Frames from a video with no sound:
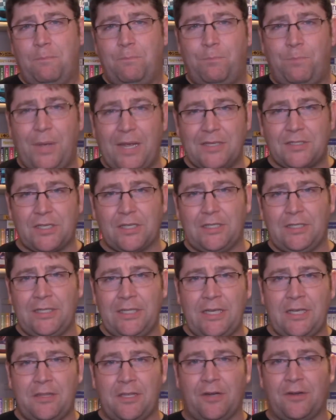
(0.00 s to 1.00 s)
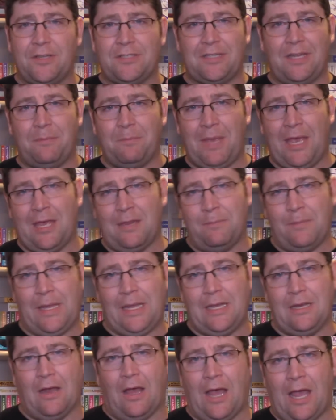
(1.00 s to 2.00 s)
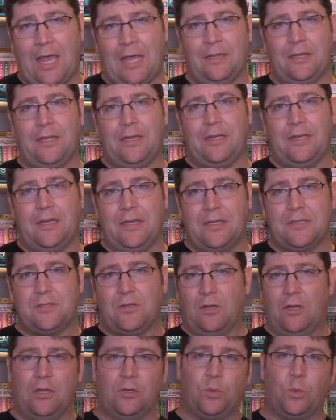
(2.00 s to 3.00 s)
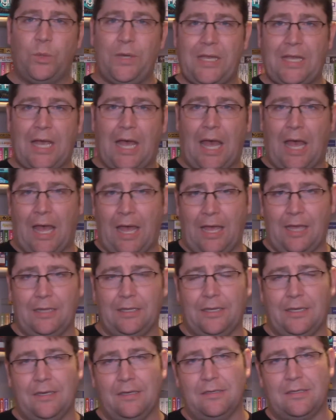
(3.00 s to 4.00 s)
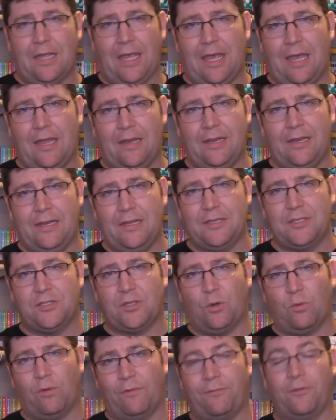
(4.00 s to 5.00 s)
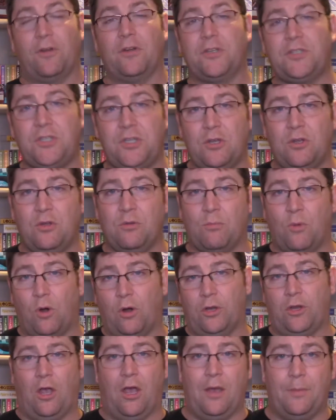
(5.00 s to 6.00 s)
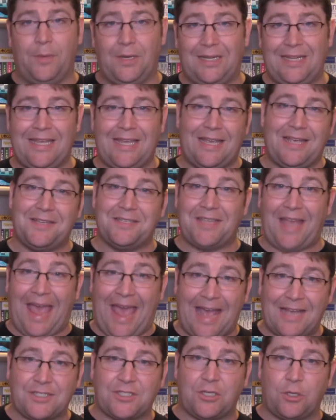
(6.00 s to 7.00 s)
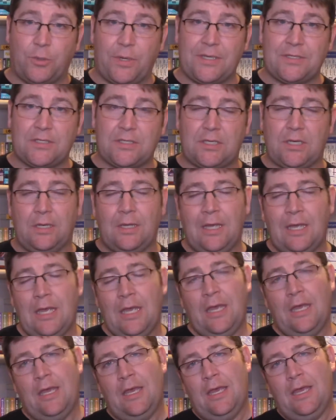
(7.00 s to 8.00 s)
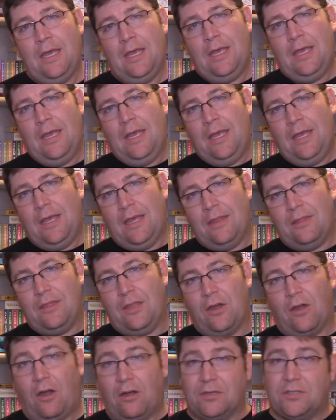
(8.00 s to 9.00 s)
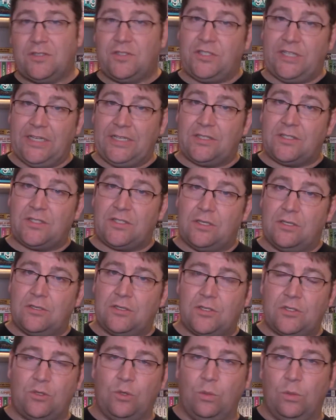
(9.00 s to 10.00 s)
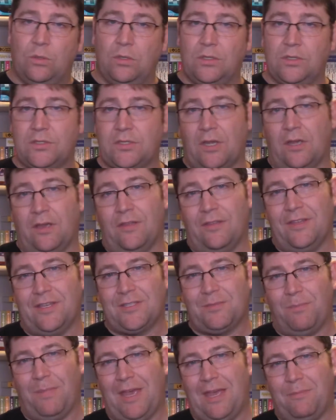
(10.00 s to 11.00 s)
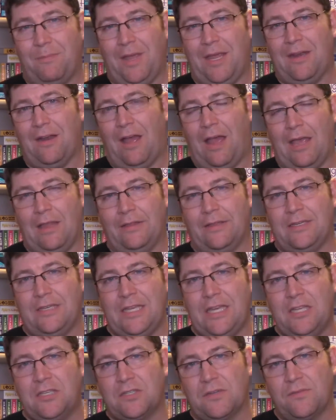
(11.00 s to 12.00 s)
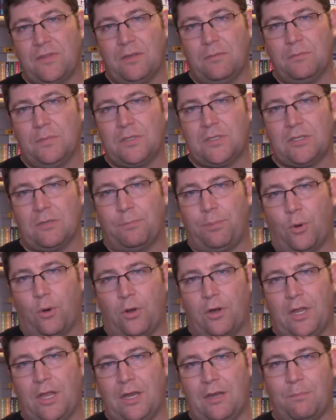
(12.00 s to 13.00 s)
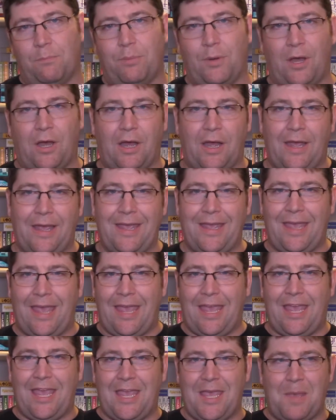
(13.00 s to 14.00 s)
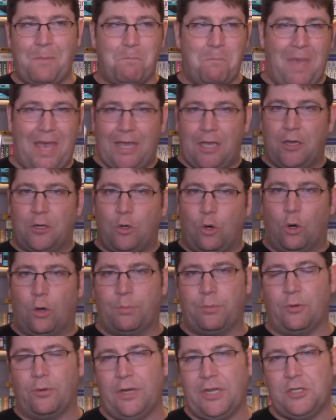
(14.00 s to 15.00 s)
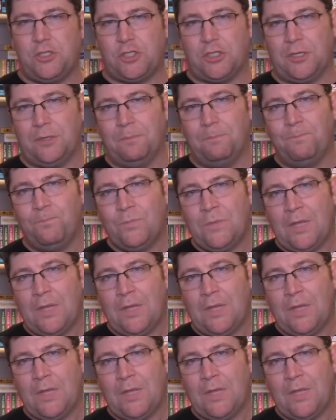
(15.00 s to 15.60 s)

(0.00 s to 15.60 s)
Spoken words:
Basically, there is a man-made island. It is called Rika Island, and it is referred to more commonly as Asterisk. There are 6 schools on this man-made island, each of them supported by a mega corporation.